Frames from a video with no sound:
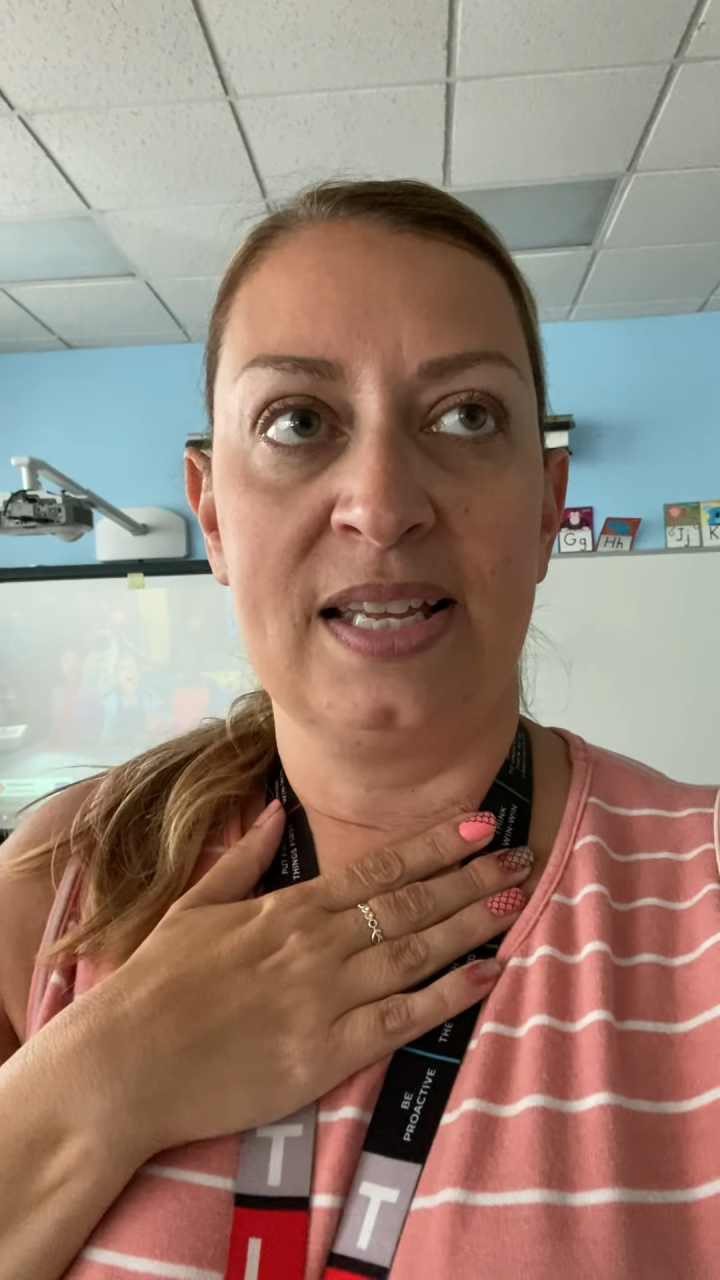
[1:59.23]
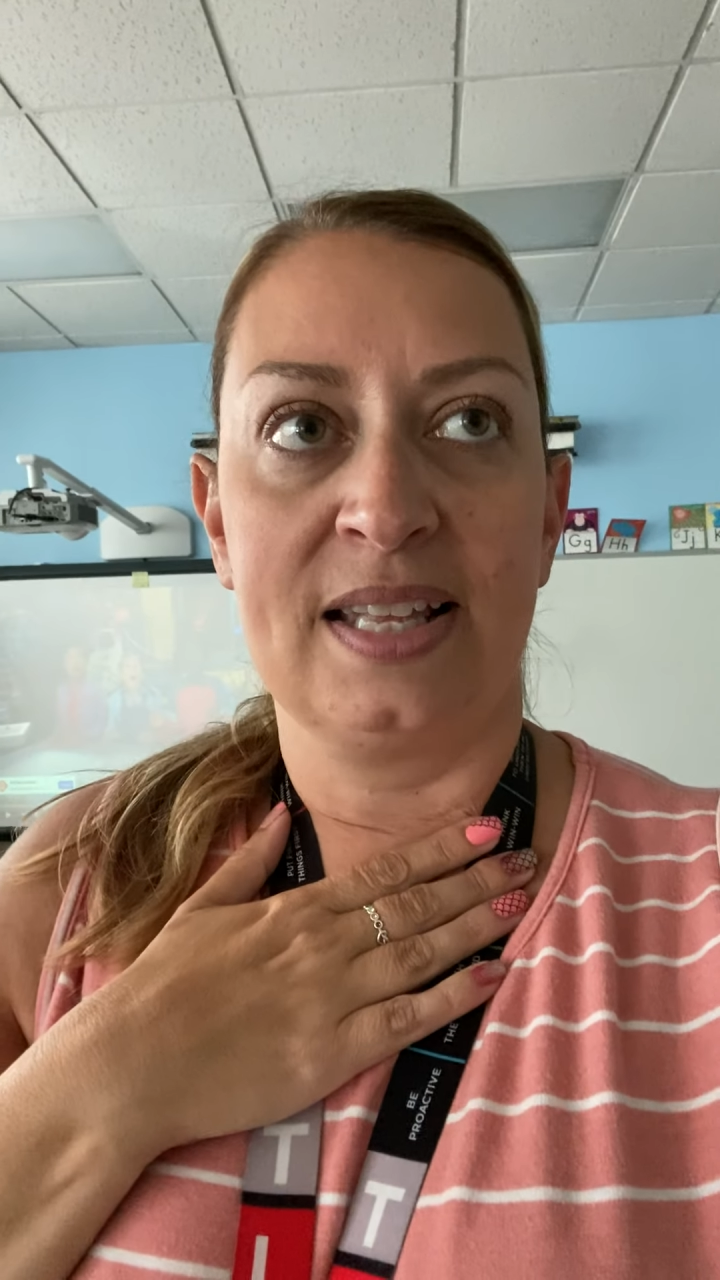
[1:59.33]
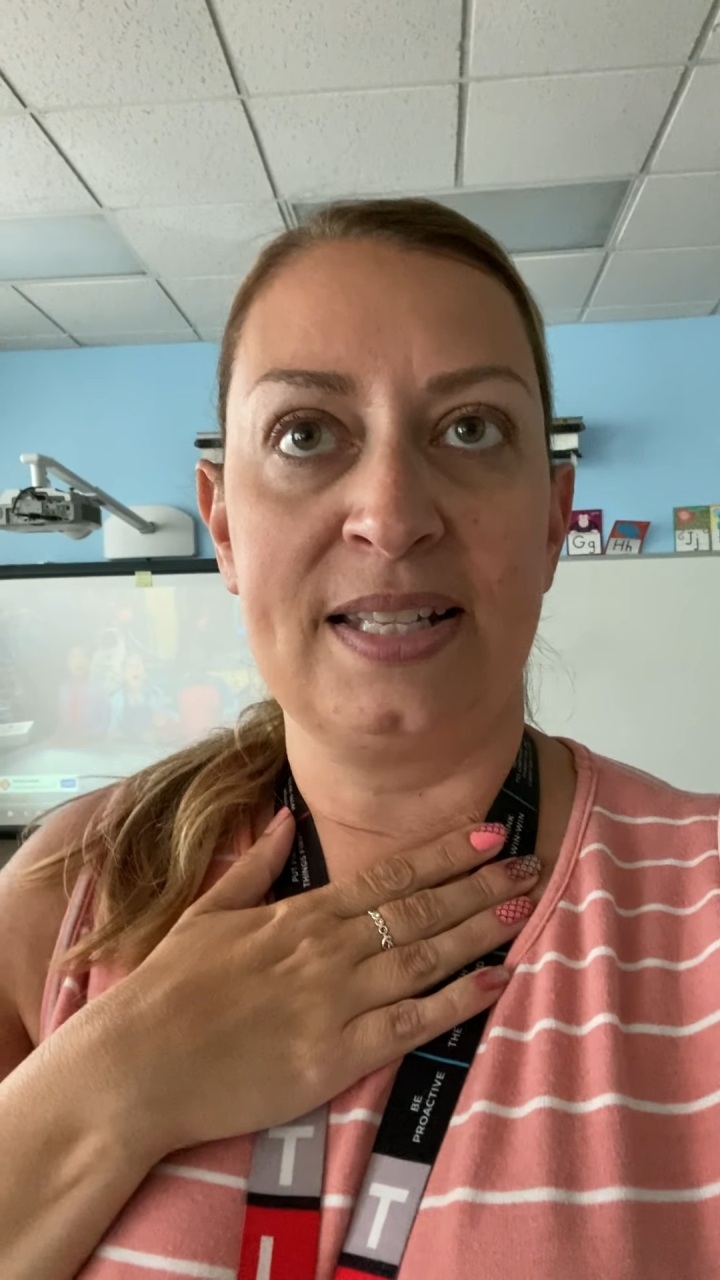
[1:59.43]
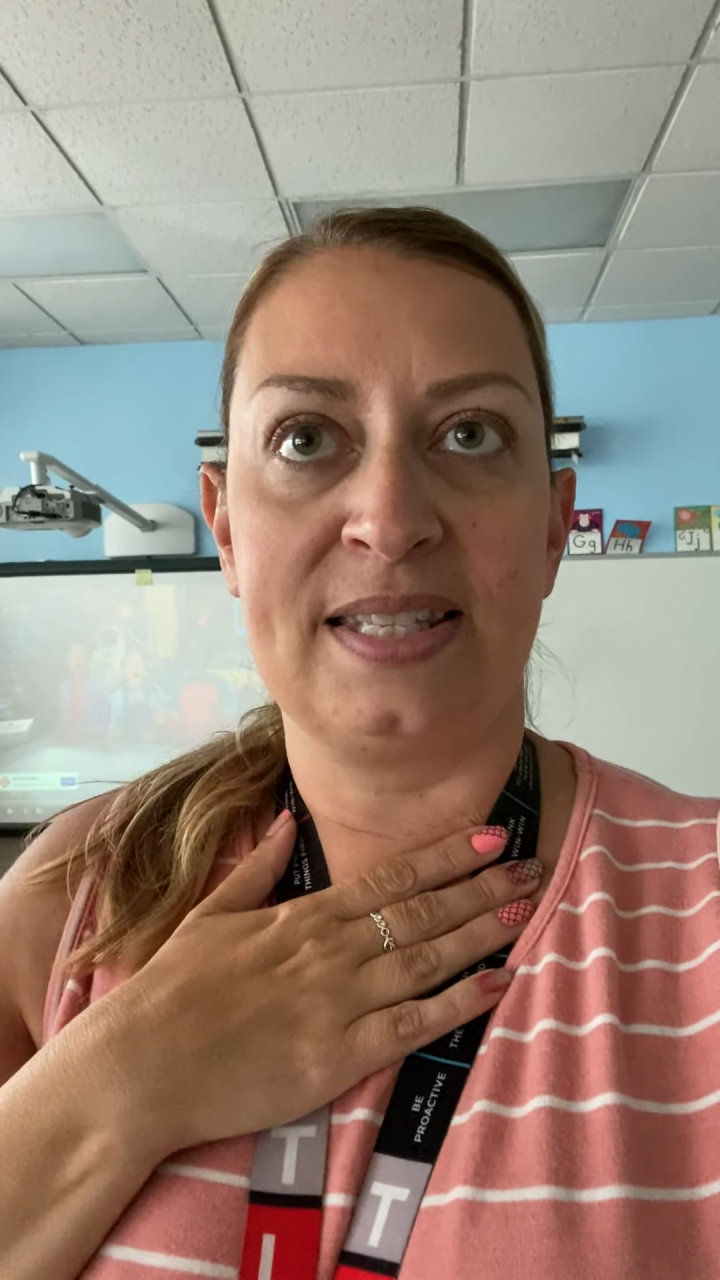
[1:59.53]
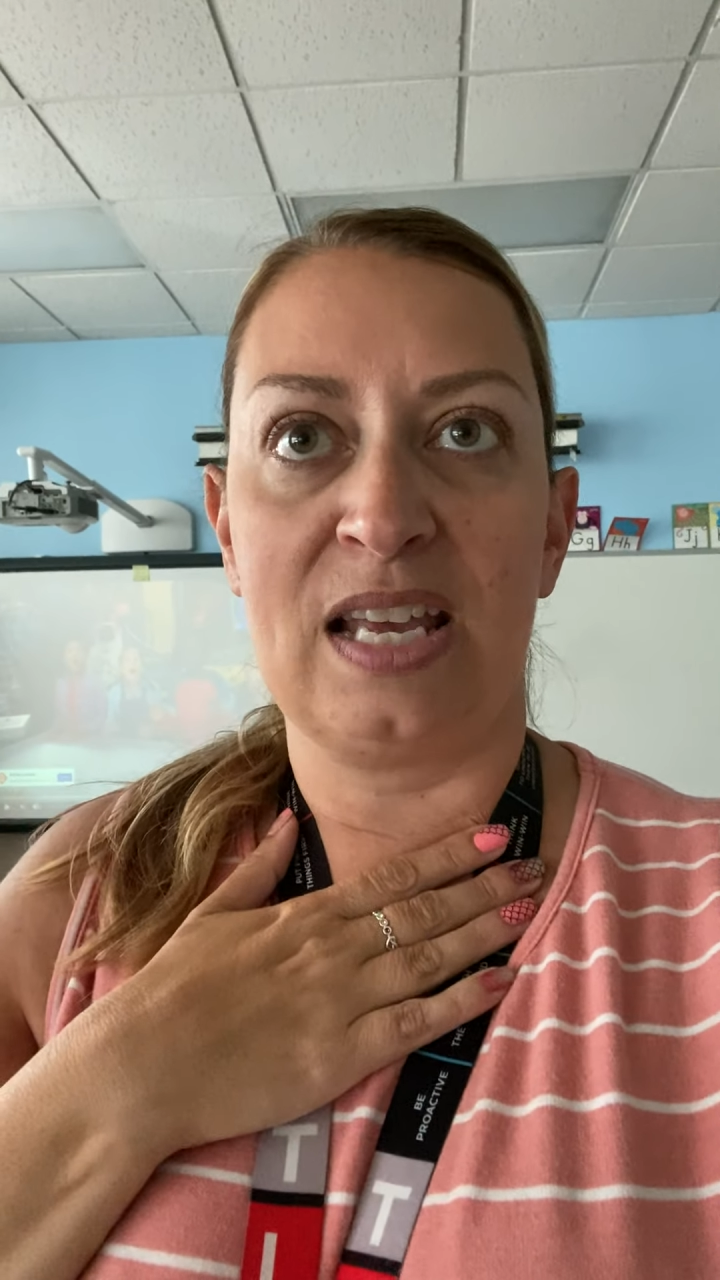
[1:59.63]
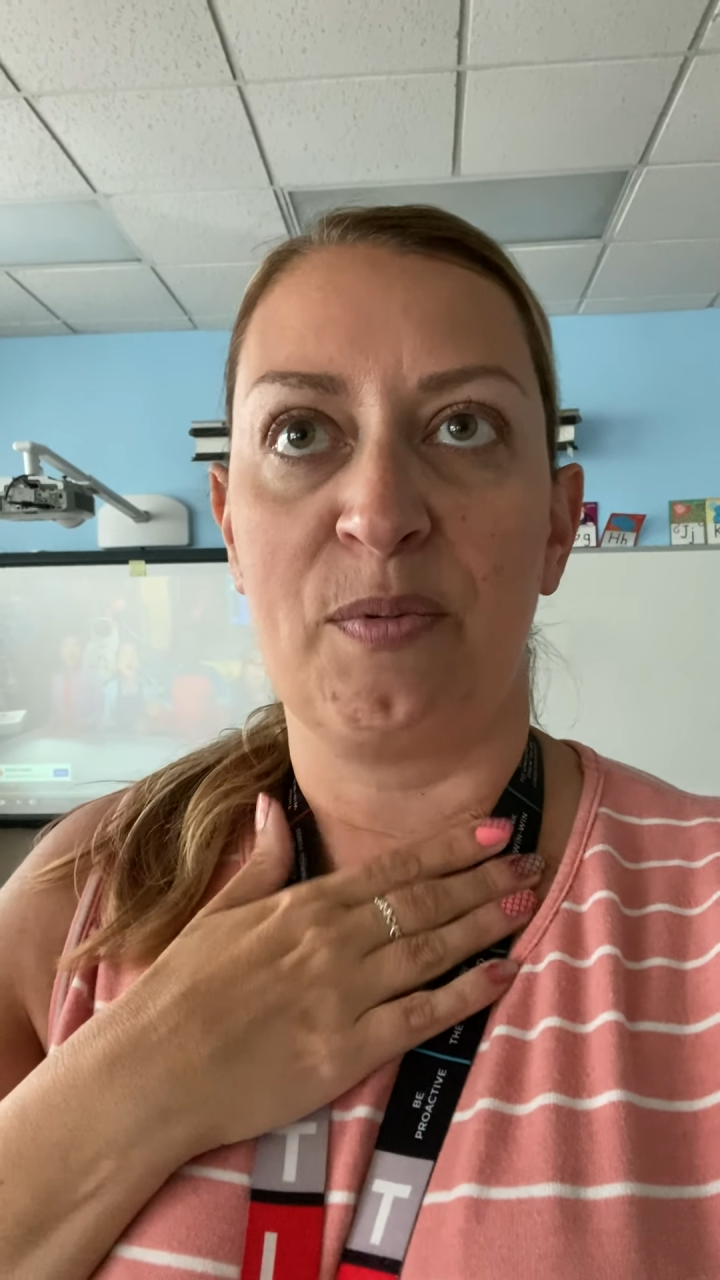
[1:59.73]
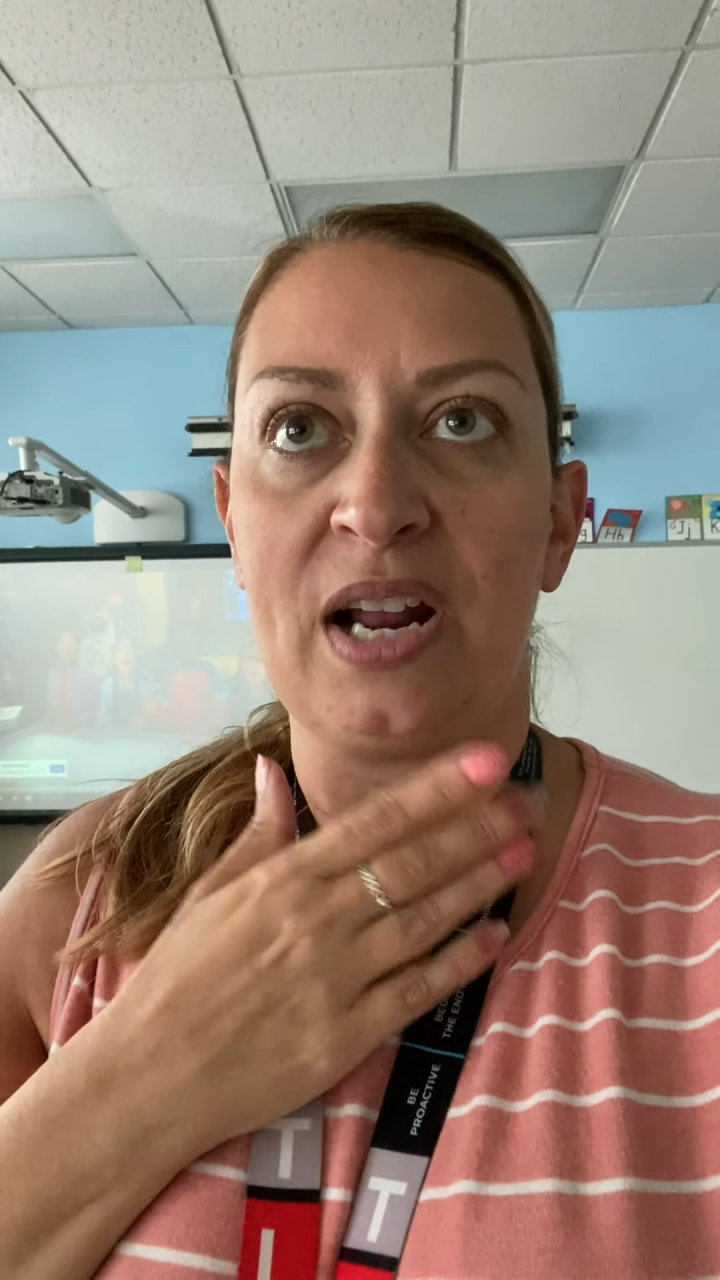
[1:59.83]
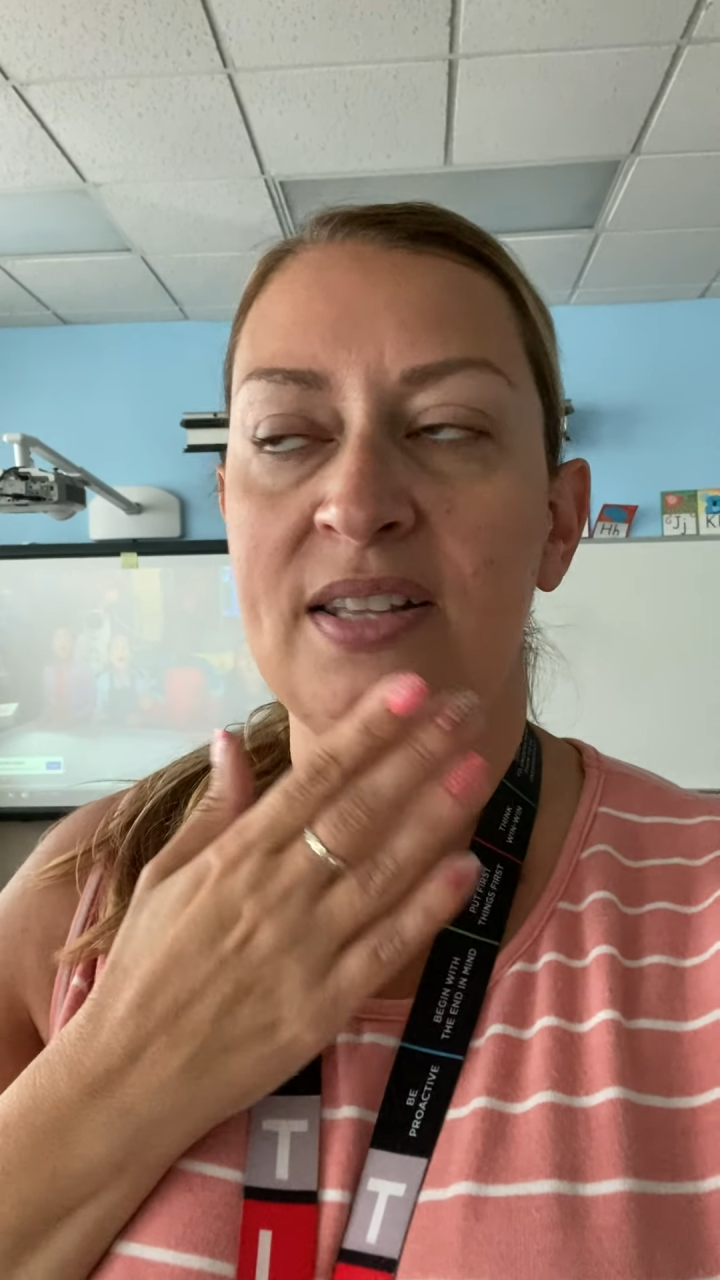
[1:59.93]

let's see, what